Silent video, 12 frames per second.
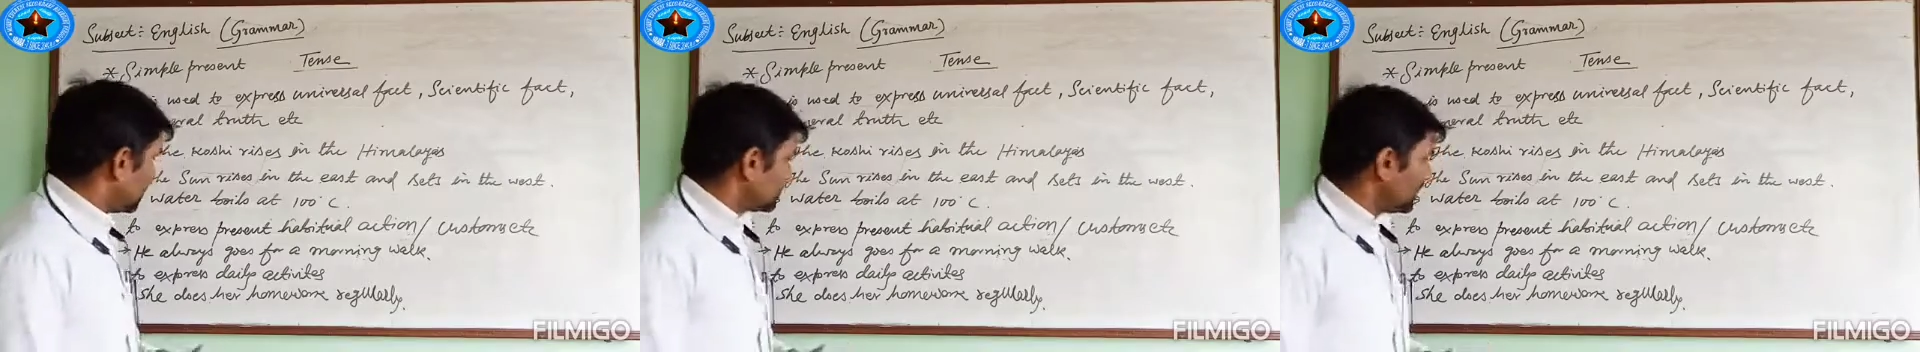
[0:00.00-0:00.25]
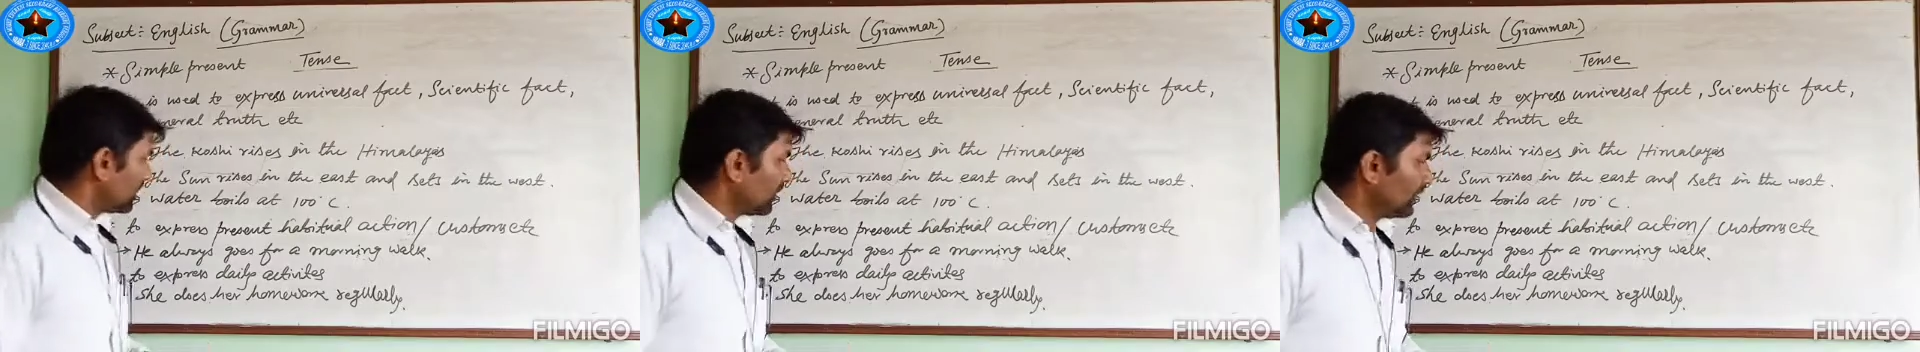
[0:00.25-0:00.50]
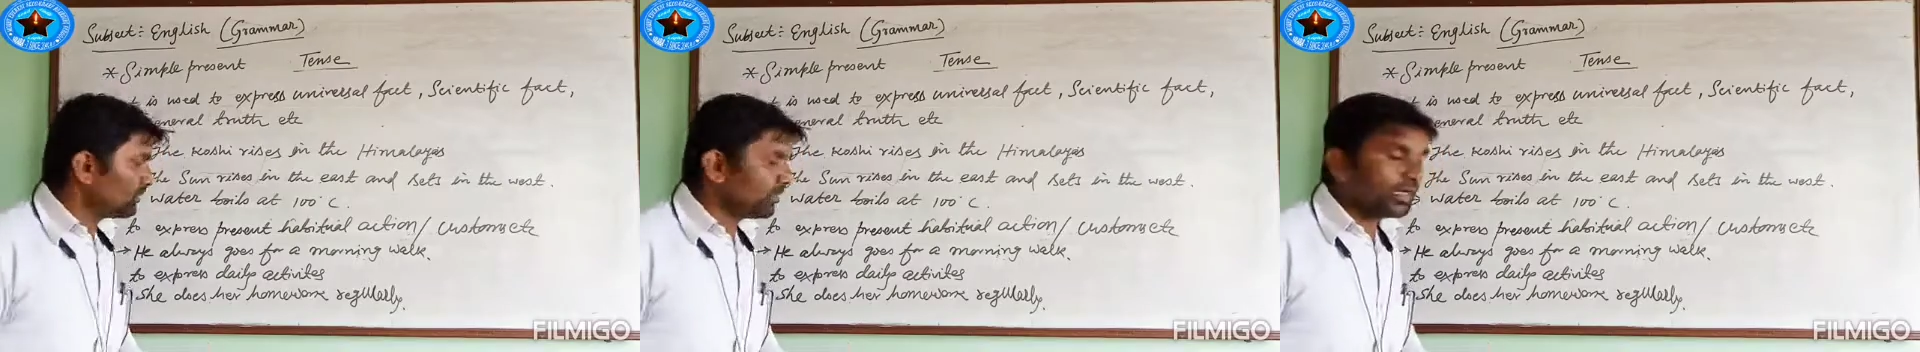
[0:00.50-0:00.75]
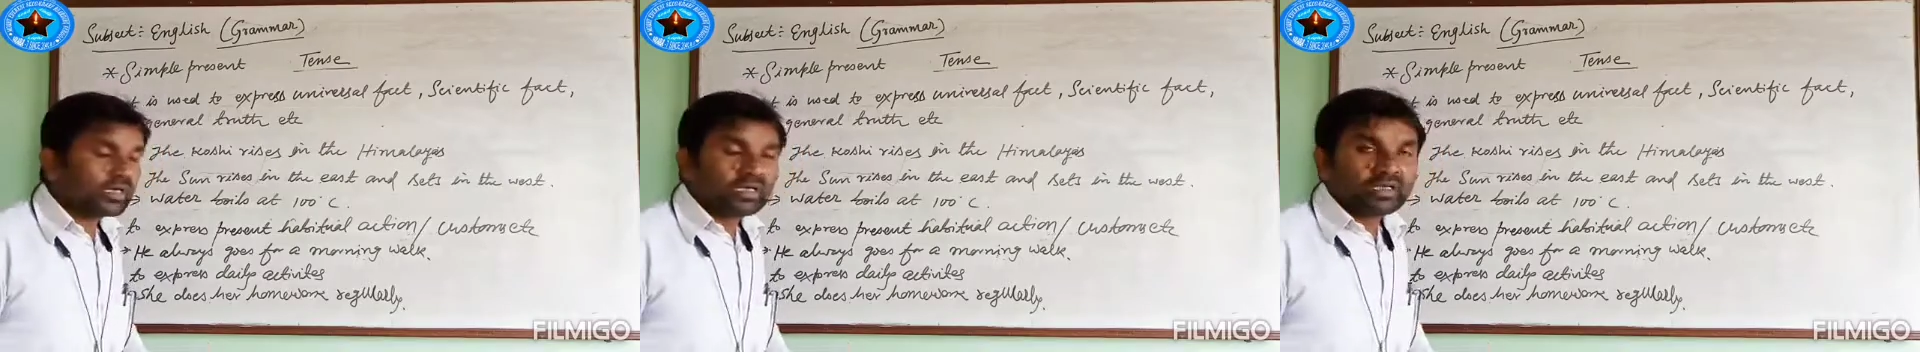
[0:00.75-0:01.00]
her
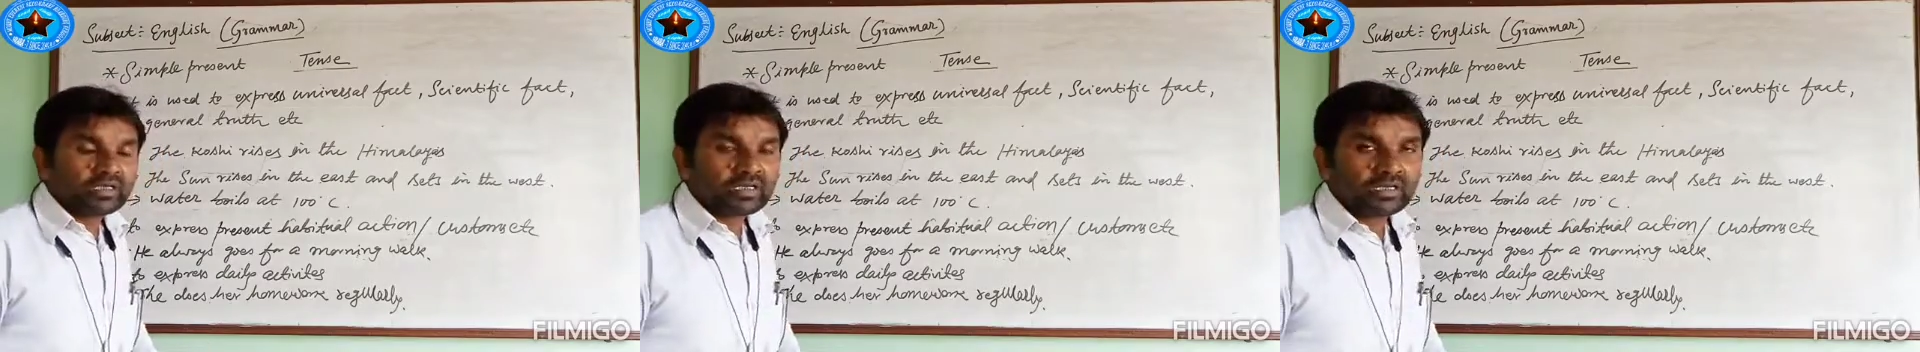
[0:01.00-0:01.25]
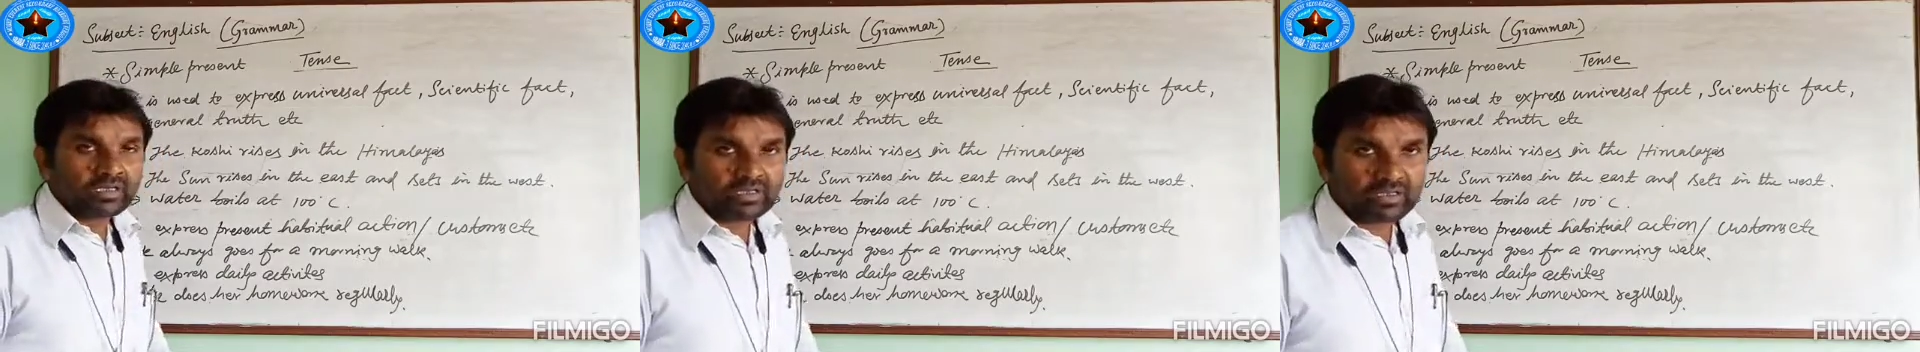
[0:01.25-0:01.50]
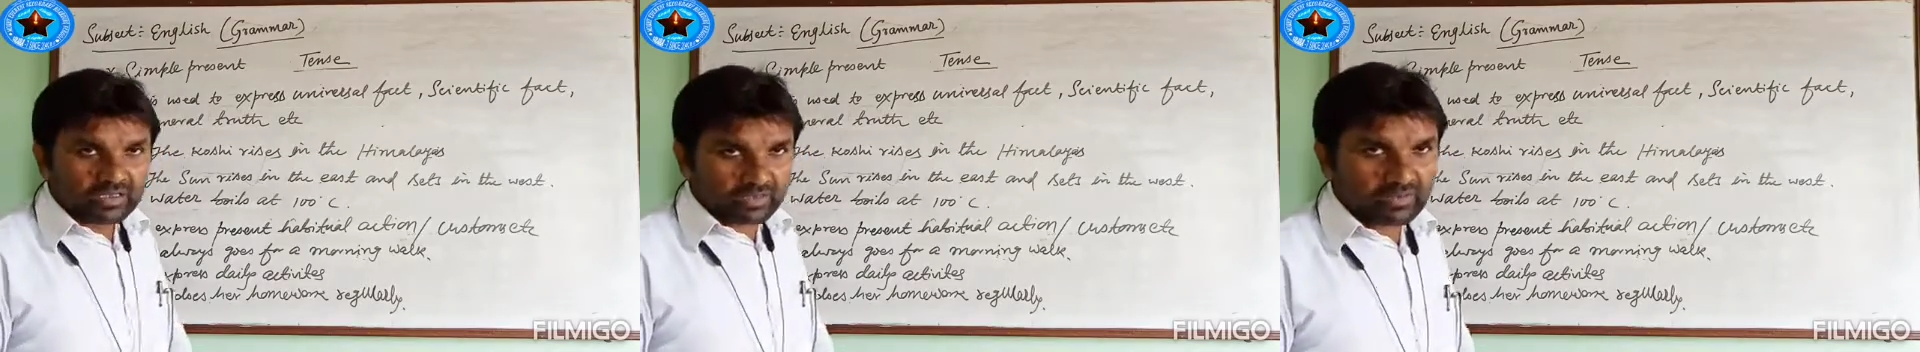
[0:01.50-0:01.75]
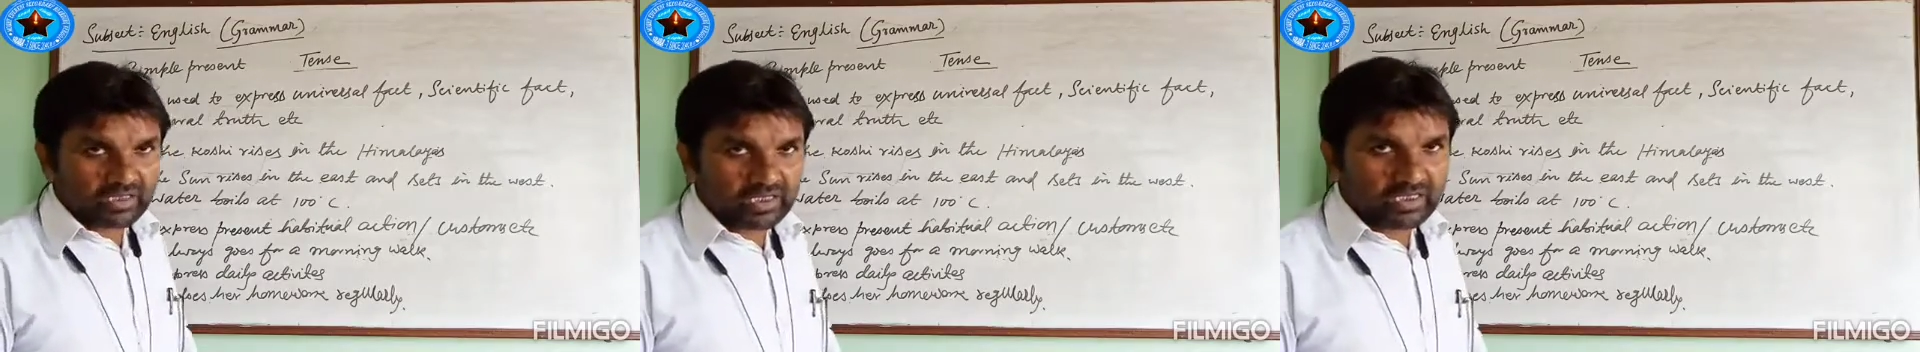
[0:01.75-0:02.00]
homework
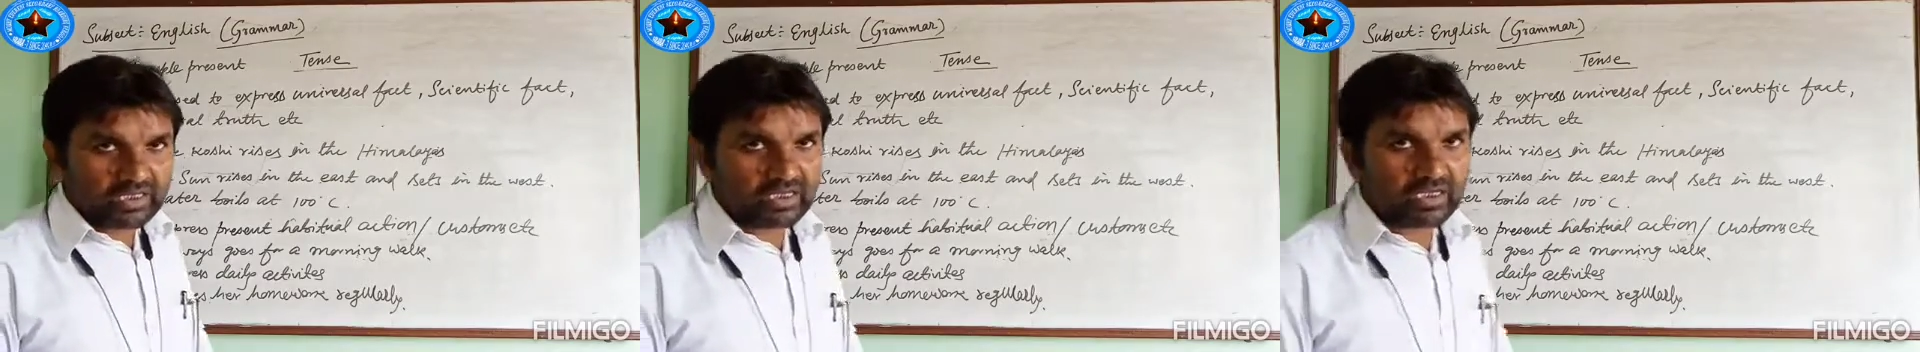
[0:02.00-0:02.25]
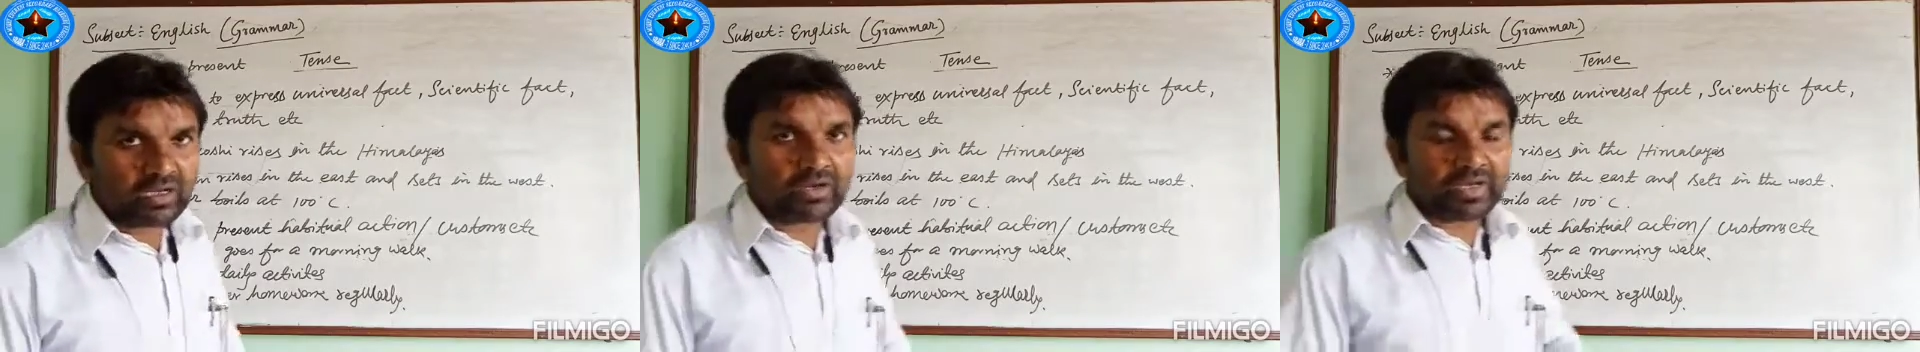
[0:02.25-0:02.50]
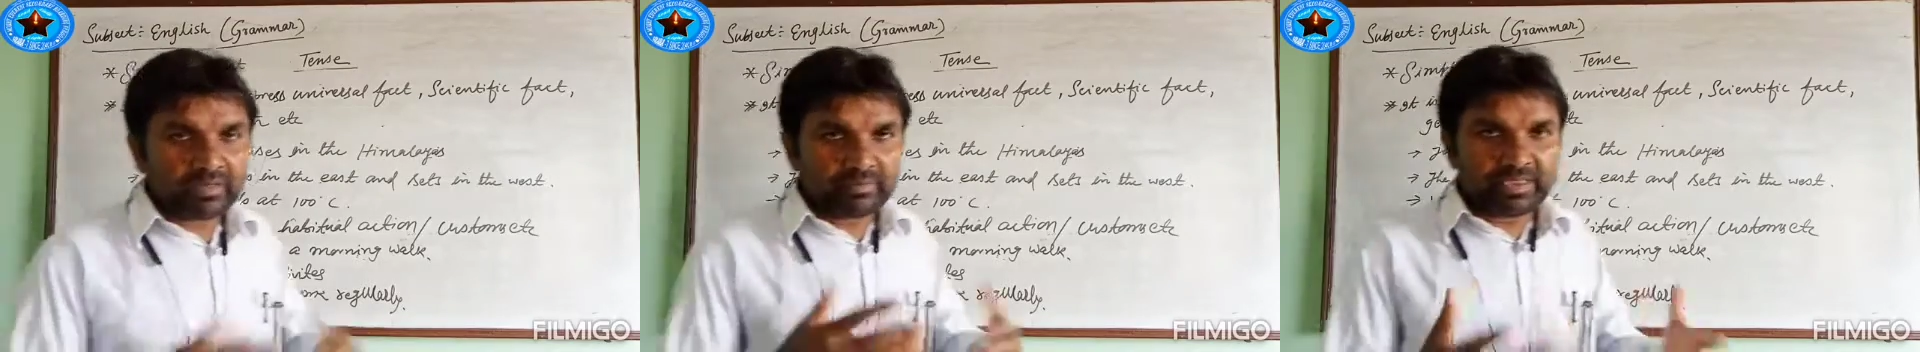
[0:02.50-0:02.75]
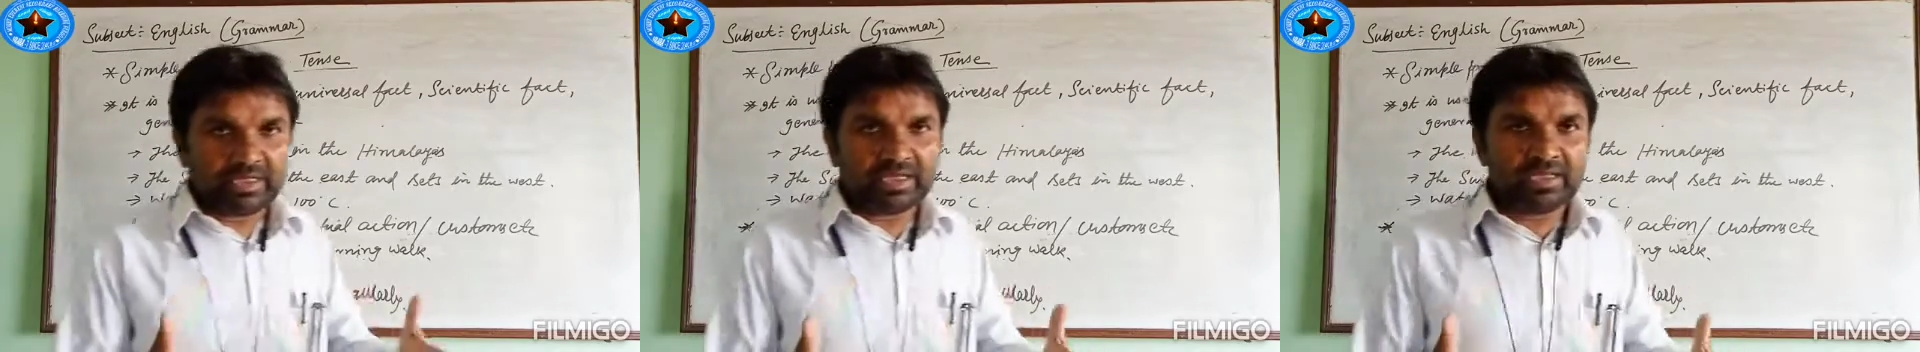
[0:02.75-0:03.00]
regularly or every
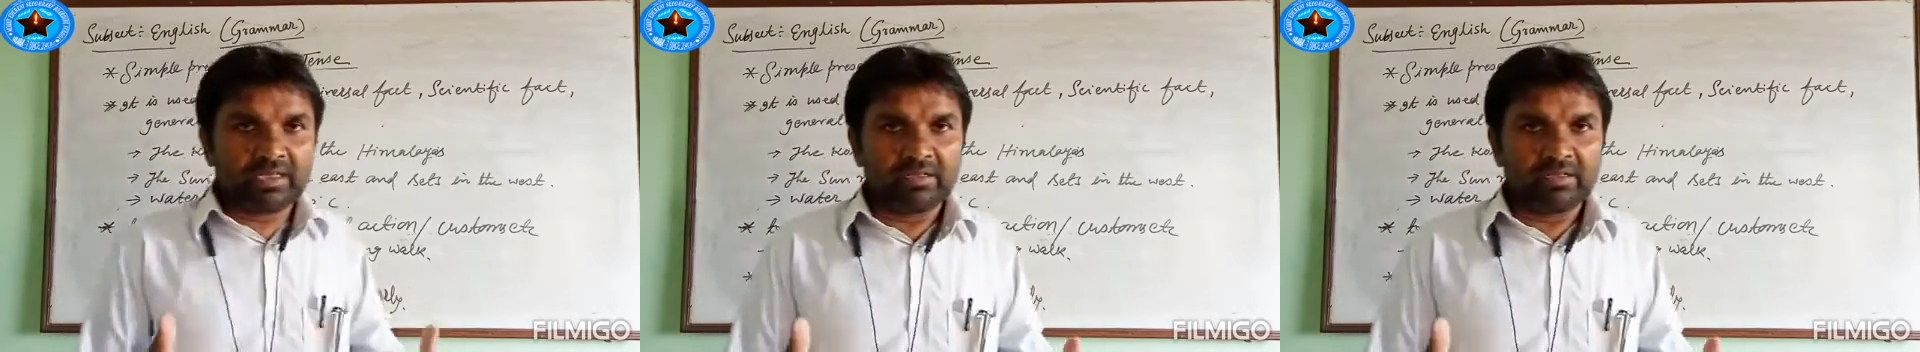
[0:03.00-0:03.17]
day.